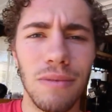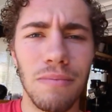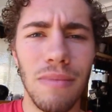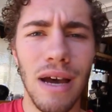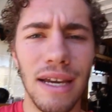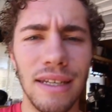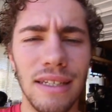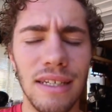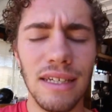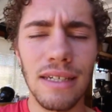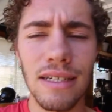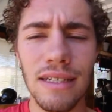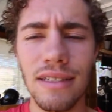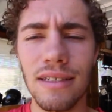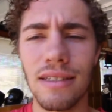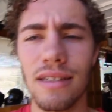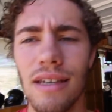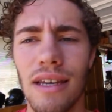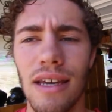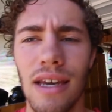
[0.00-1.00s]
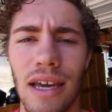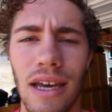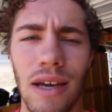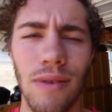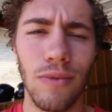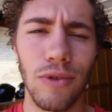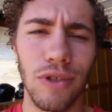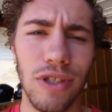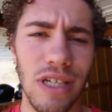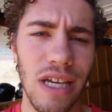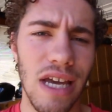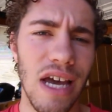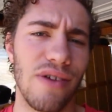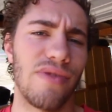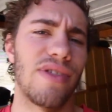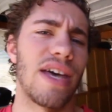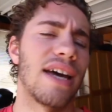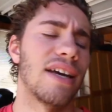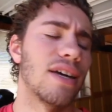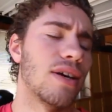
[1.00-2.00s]
some ideas, and we'll see how
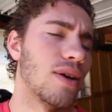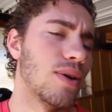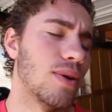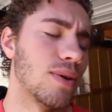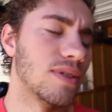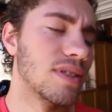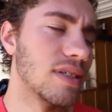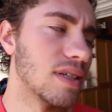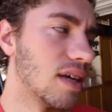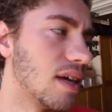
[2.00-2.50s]
that goes.